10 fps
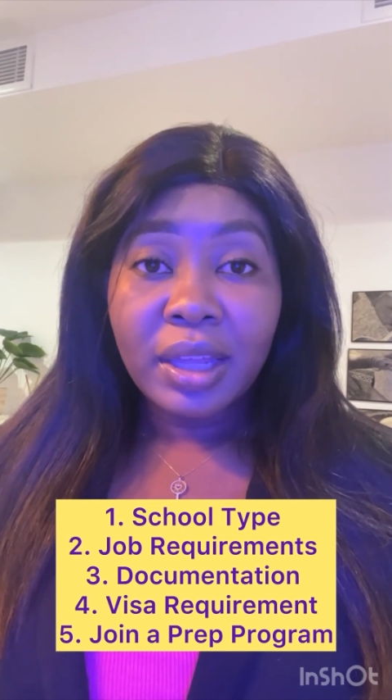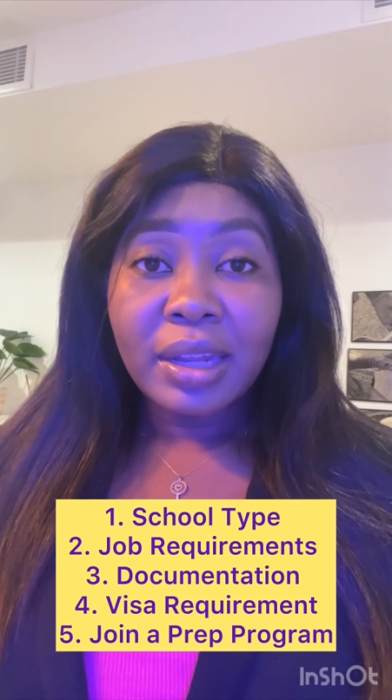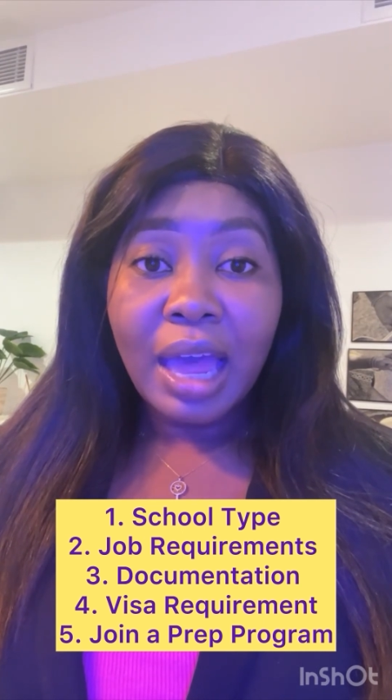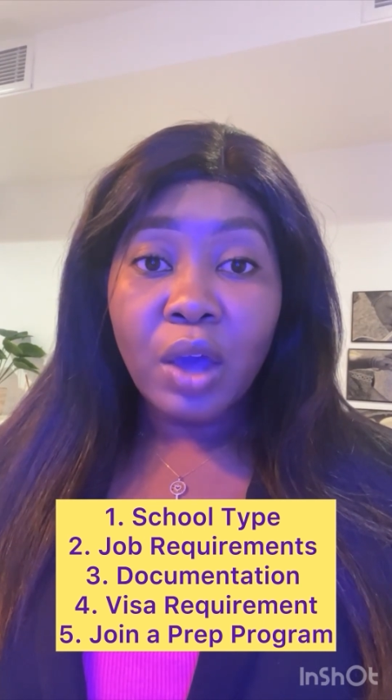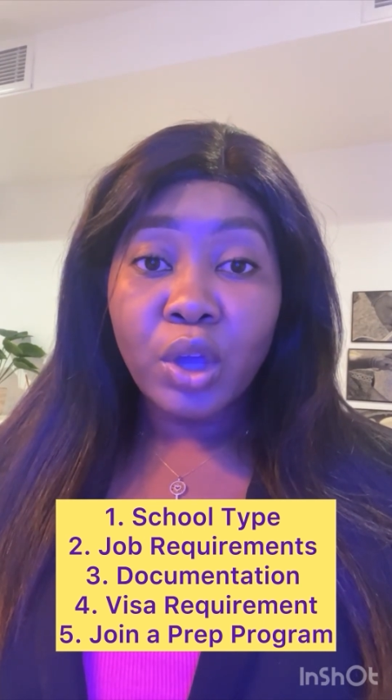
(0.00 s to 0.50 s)

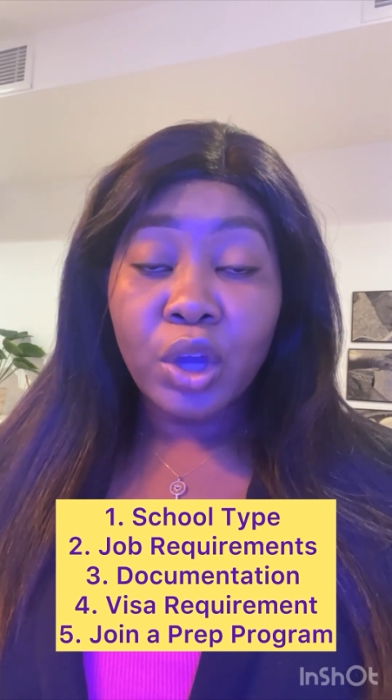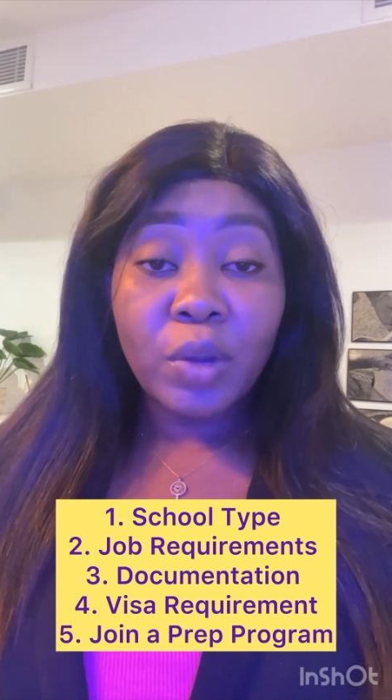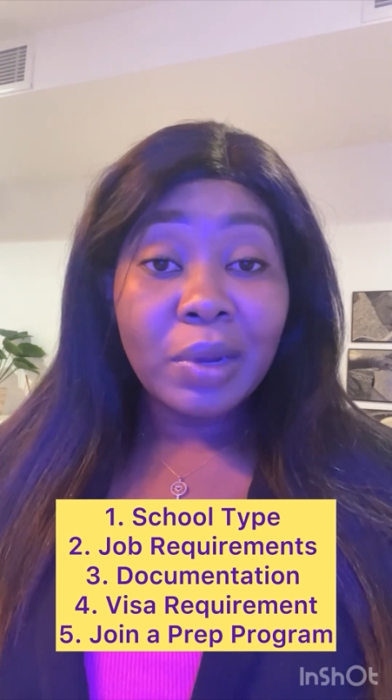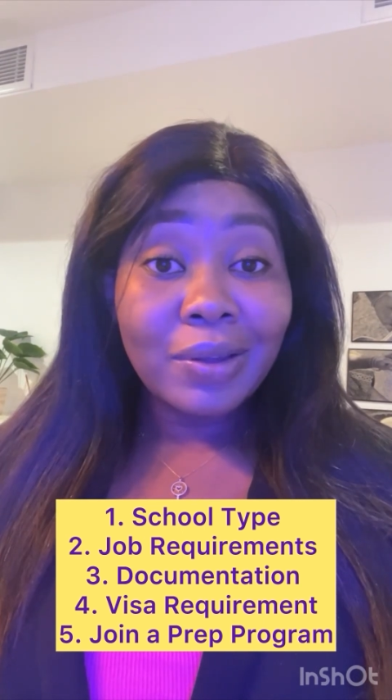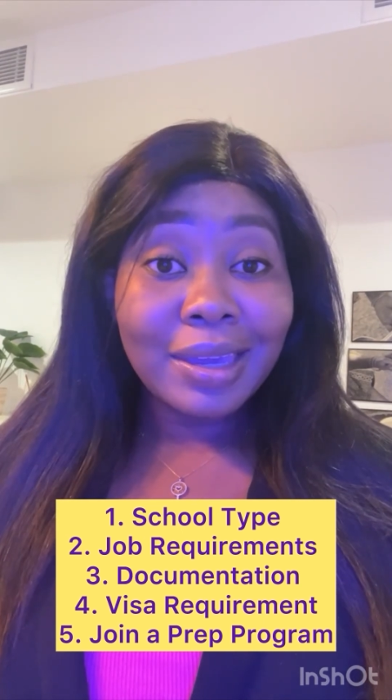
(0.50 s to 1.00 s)
Now, you're going
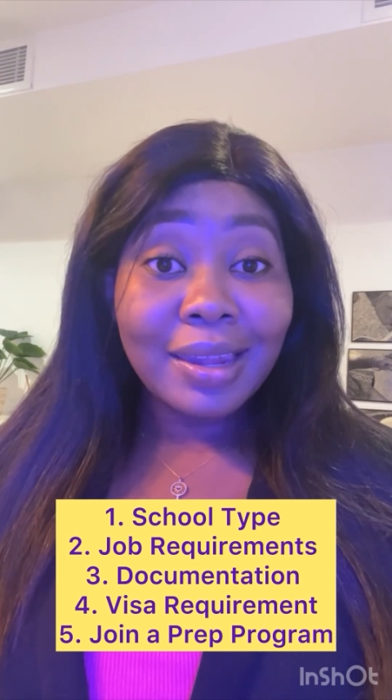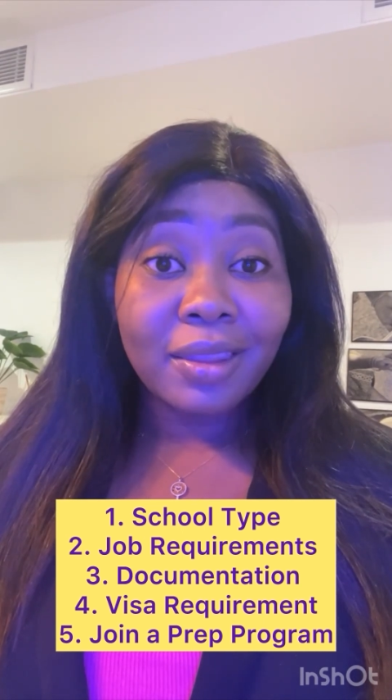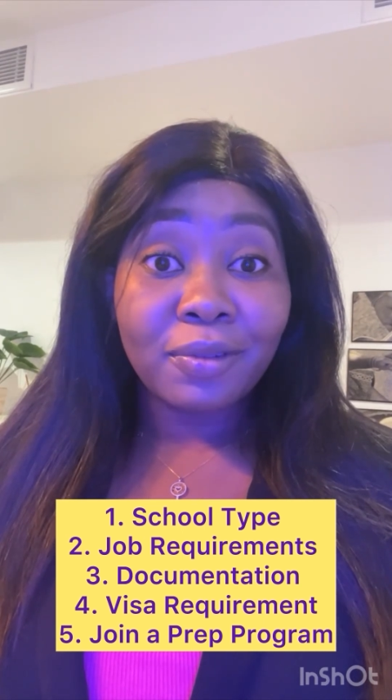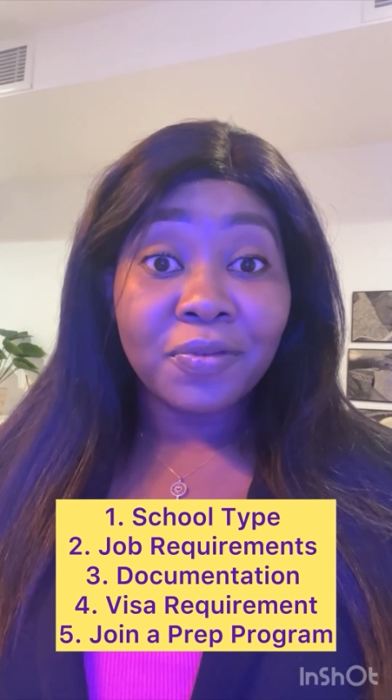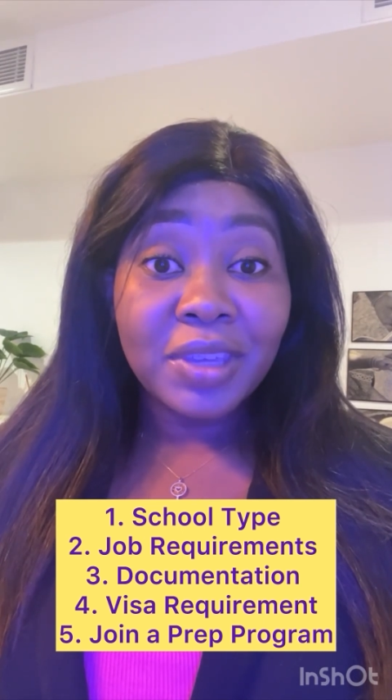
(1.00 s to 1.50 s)
to be looking at
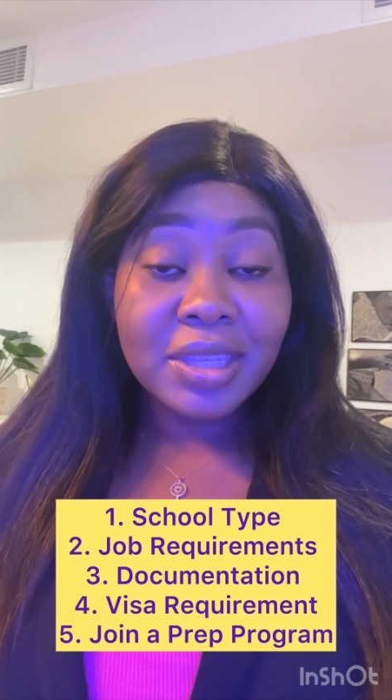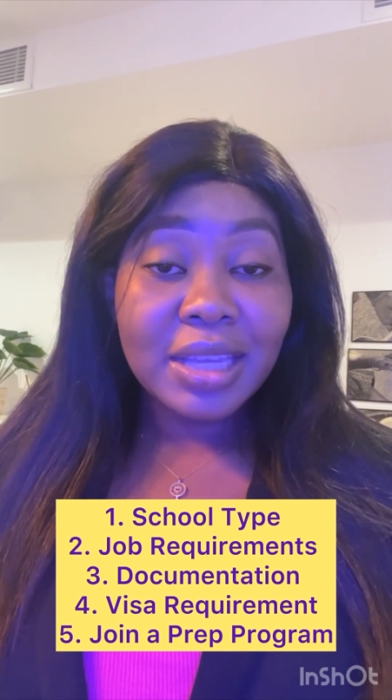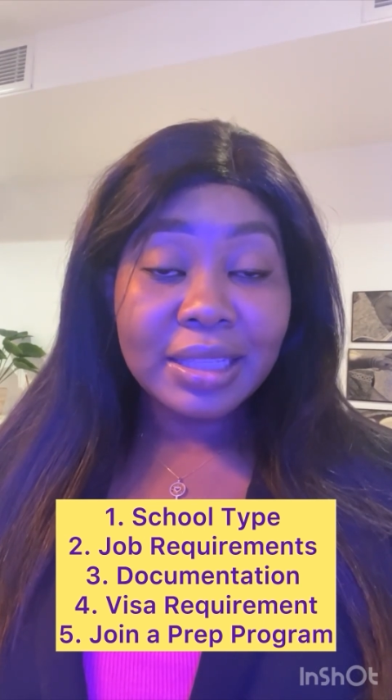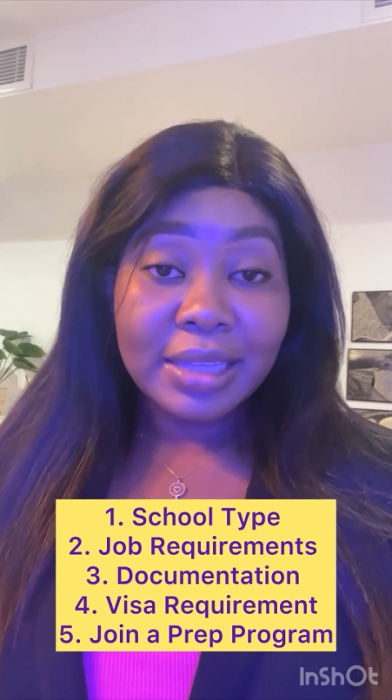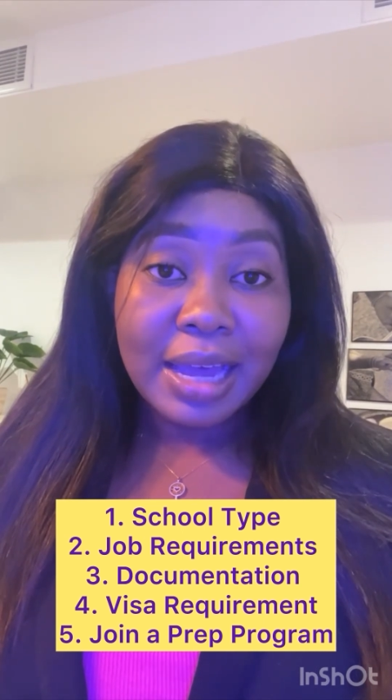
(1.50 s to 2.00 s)
the
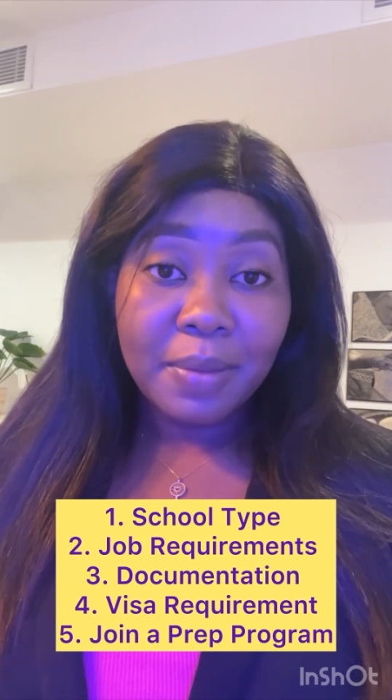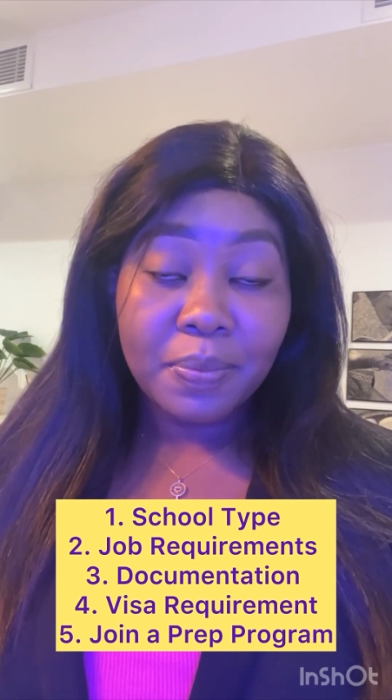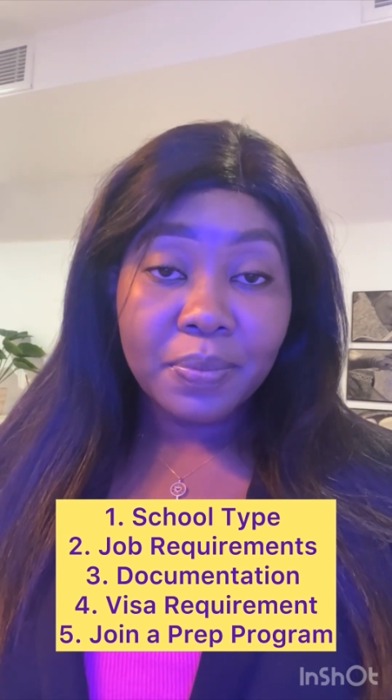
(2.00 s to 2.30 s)
visa type.